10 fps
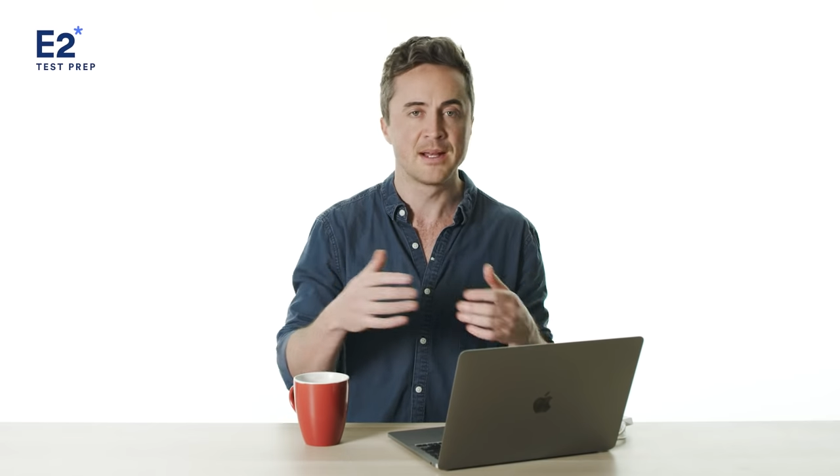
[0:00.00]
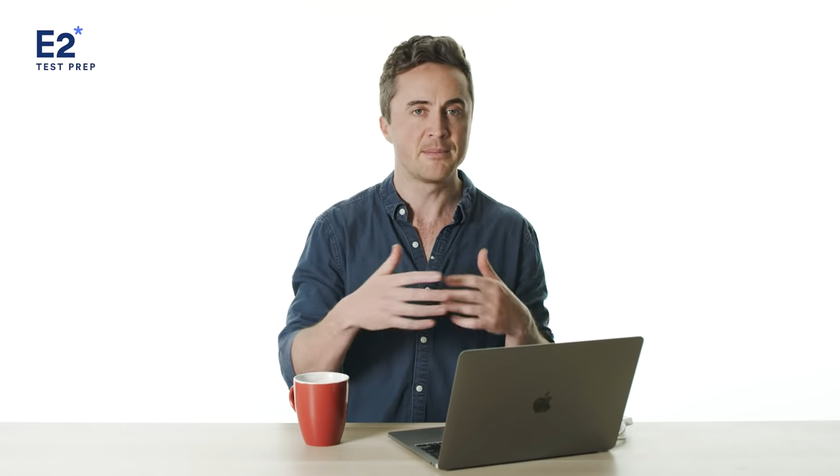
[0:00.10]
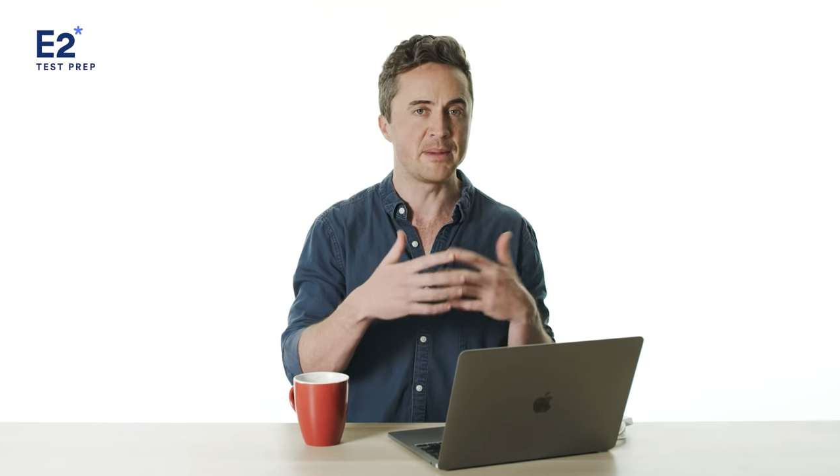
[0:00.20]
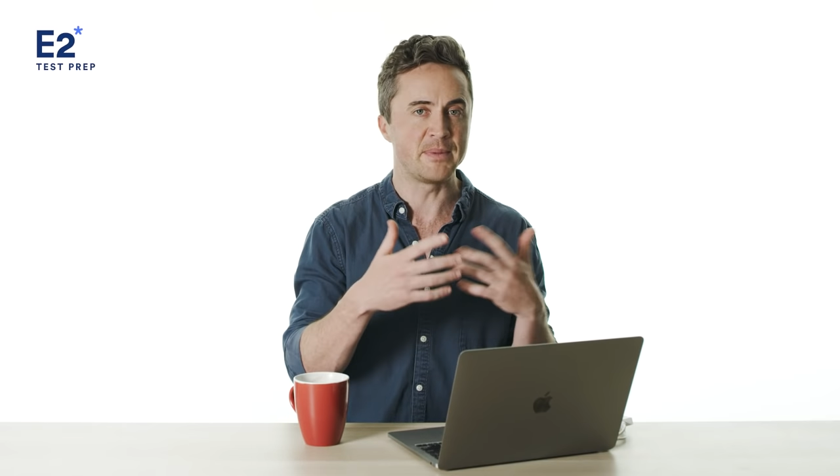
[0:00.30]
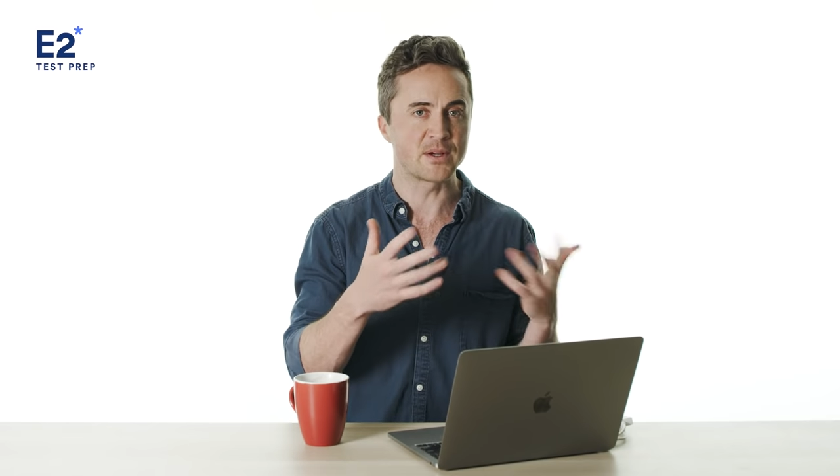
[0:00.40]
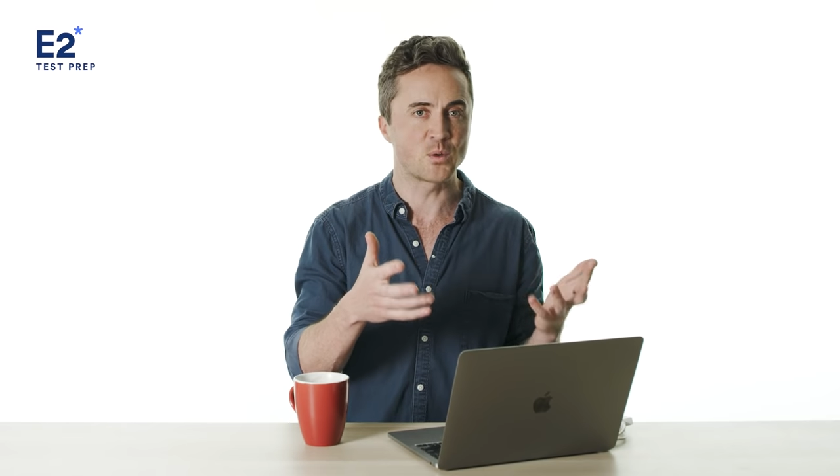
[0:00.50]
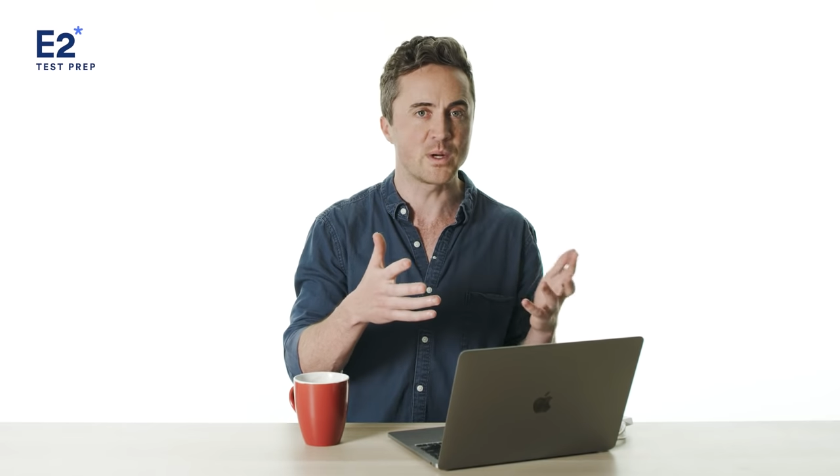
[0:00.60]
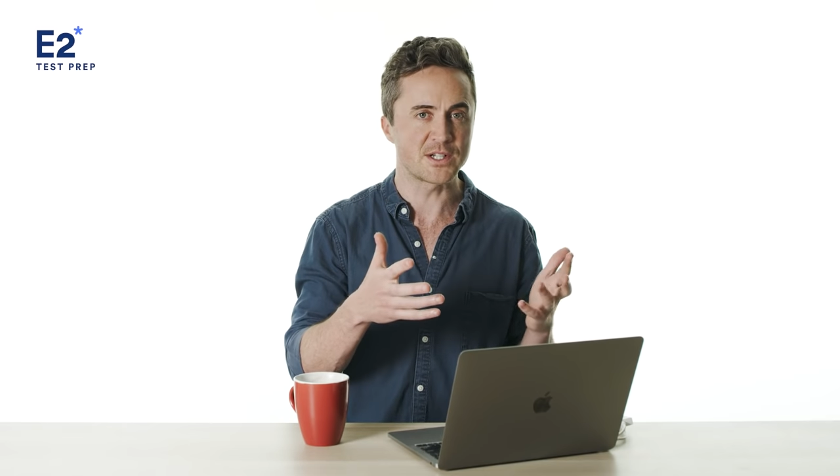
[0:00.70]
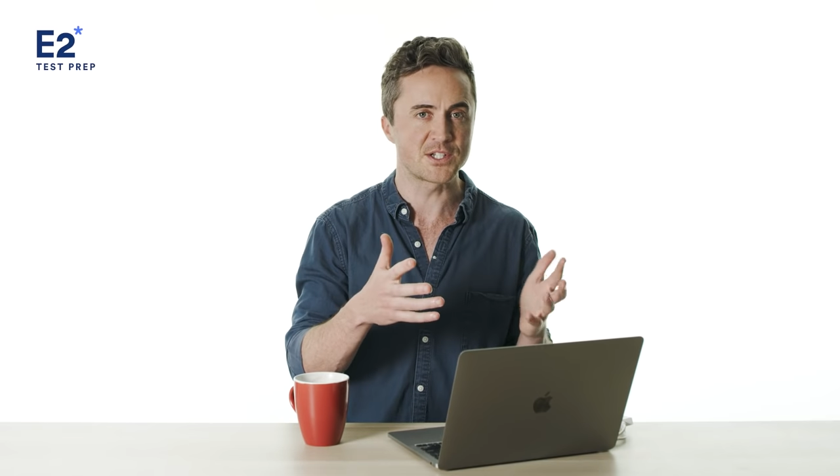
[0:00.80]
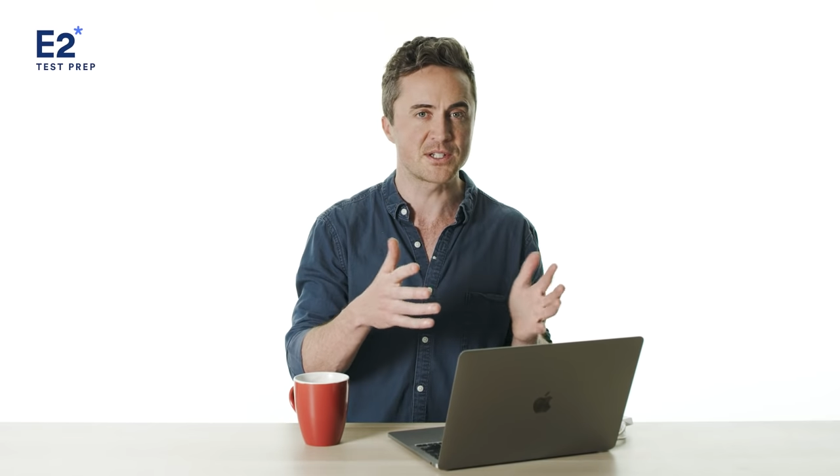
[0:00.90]
maybe a
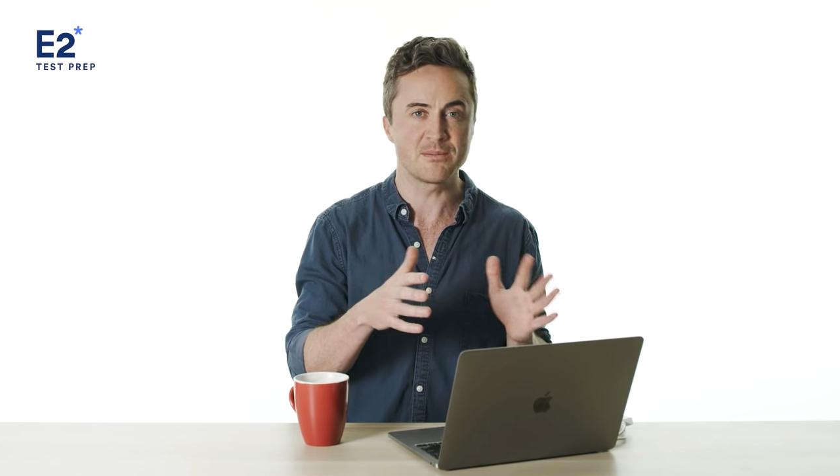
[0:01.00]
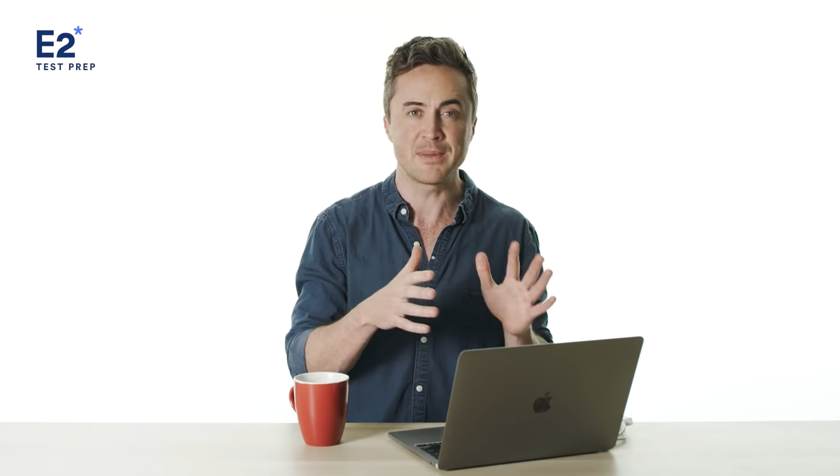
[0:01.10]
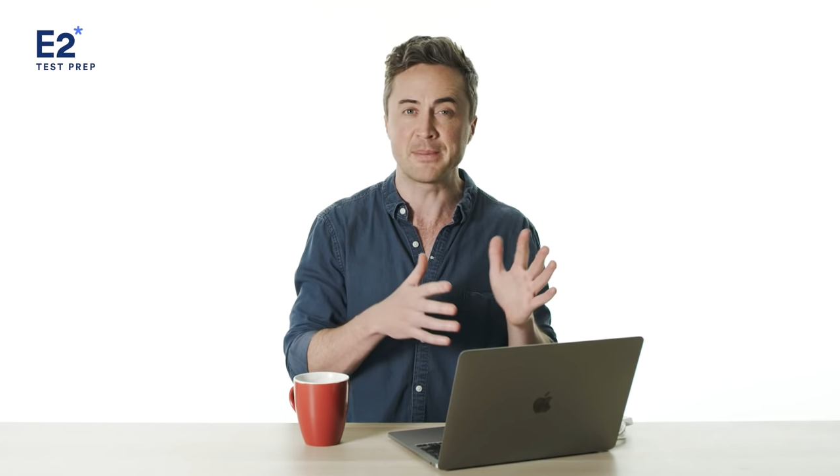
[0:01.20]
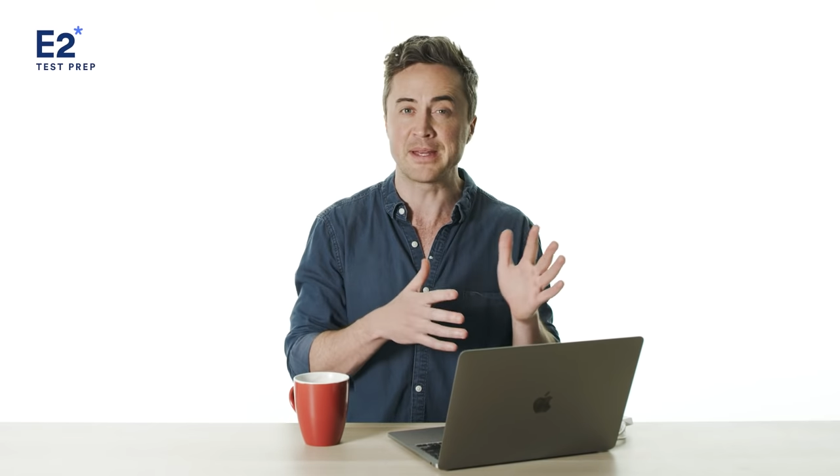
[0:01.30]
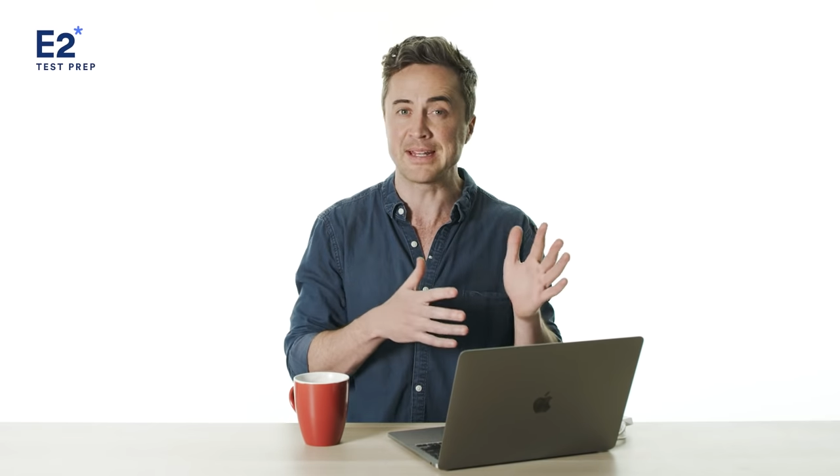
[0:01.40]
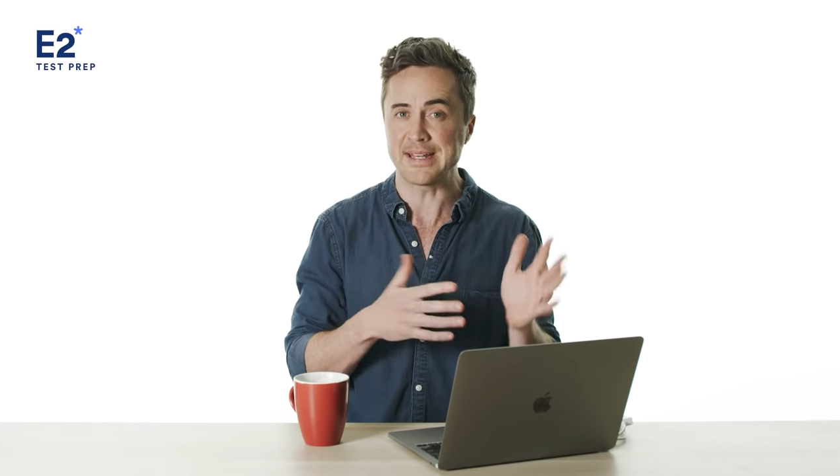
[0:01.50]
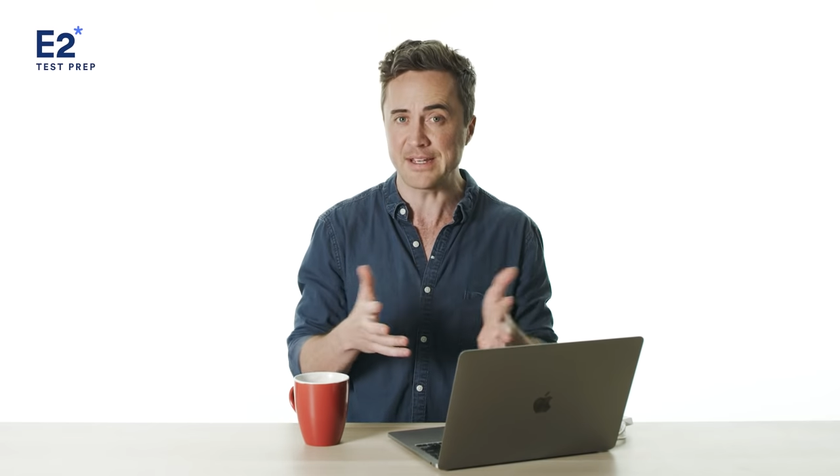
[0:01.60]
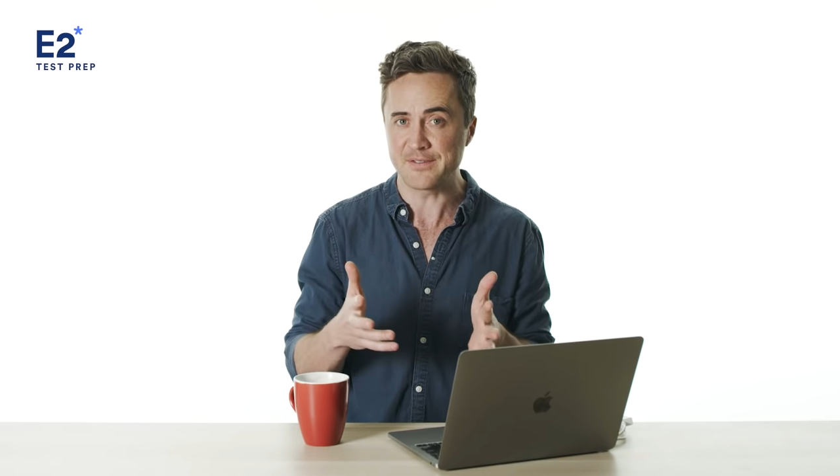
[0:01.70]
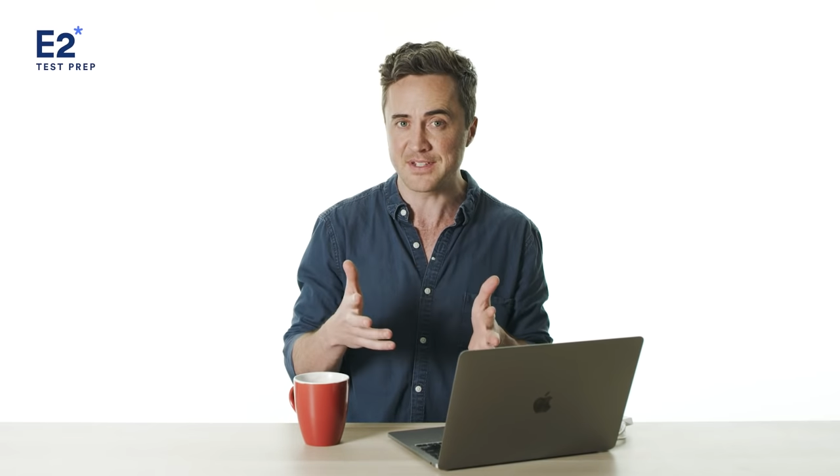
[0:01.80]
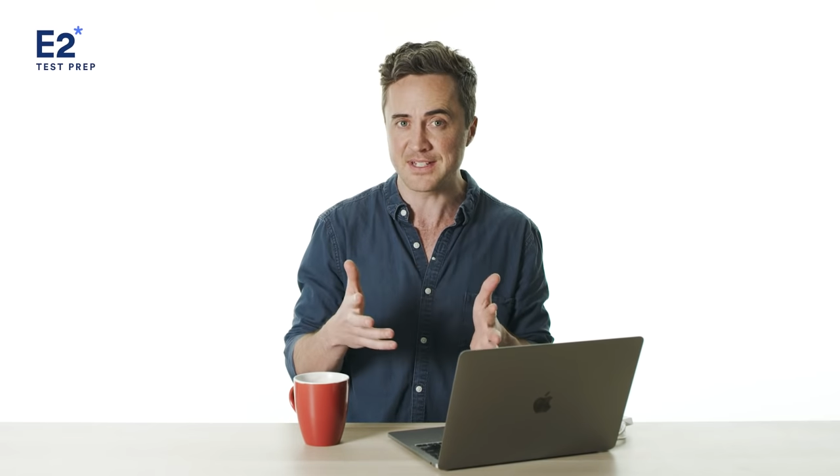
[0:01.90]
question, maybe an
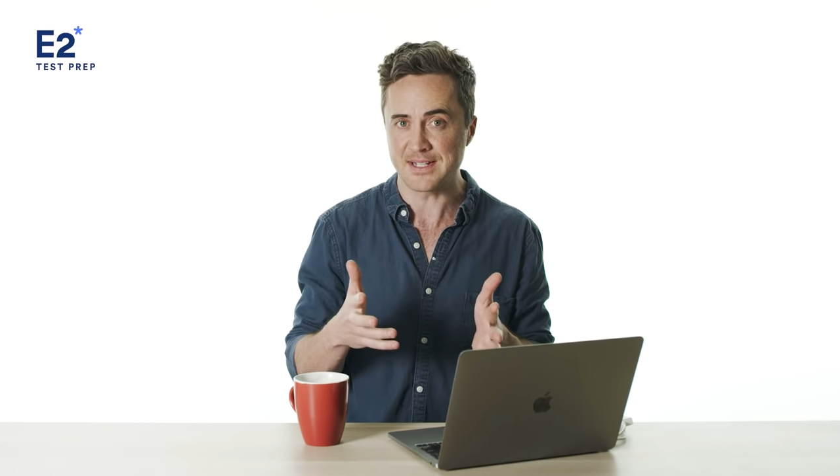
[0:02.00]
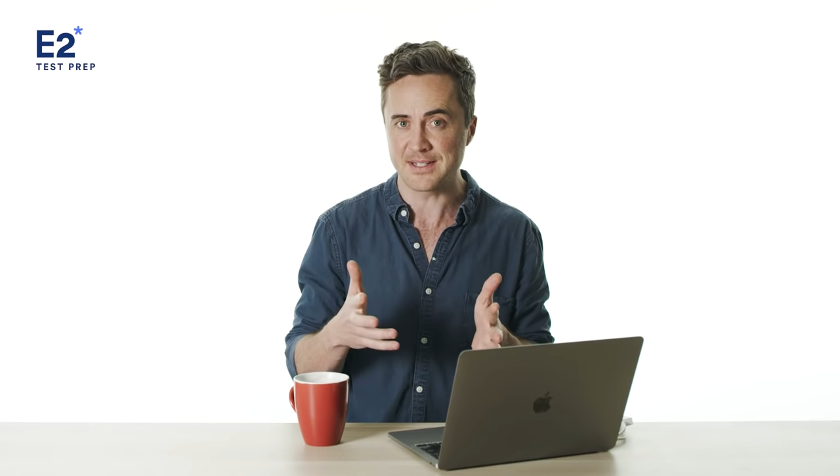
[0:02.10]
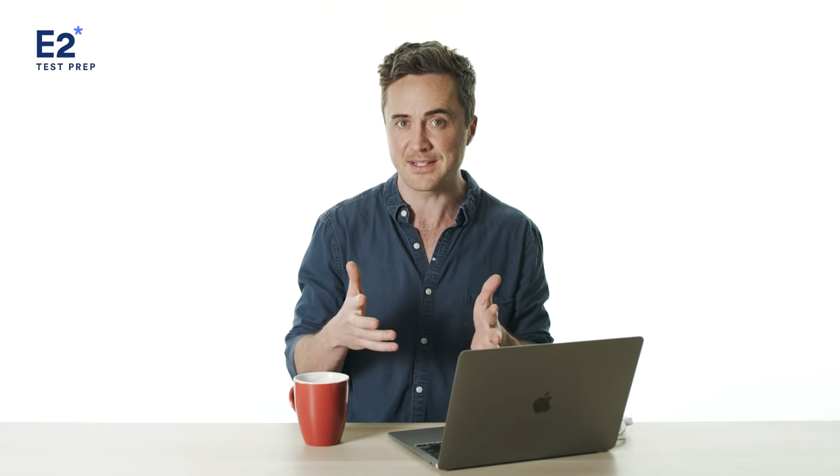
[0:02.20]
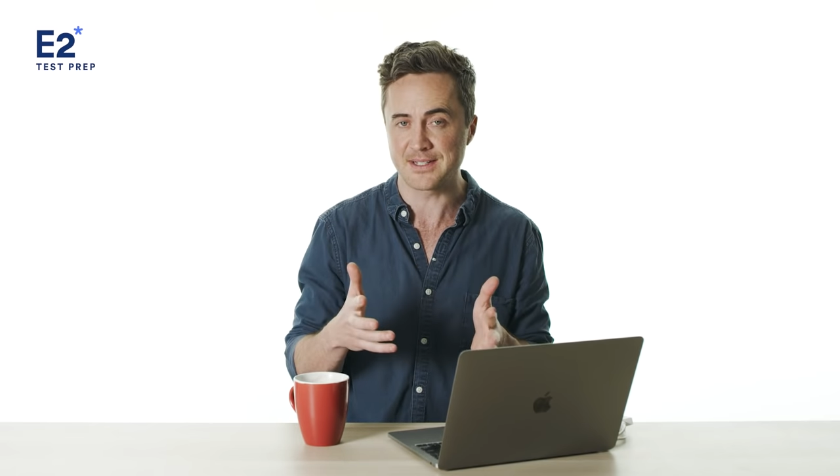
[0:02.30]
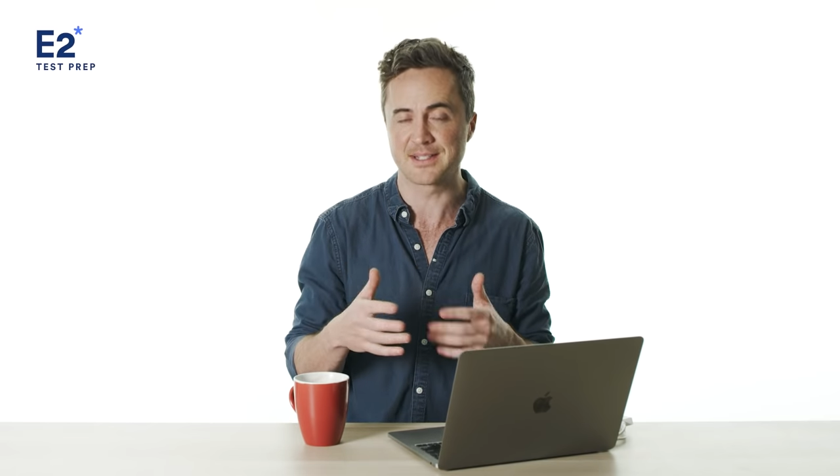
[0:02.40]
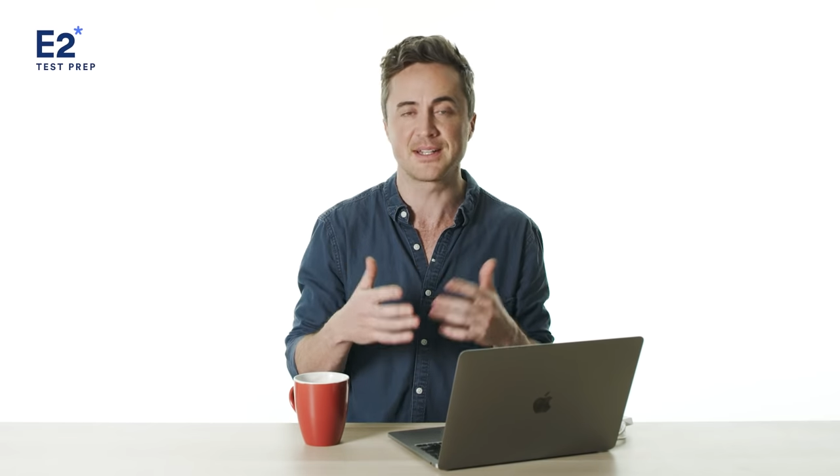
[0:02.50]
if sentence,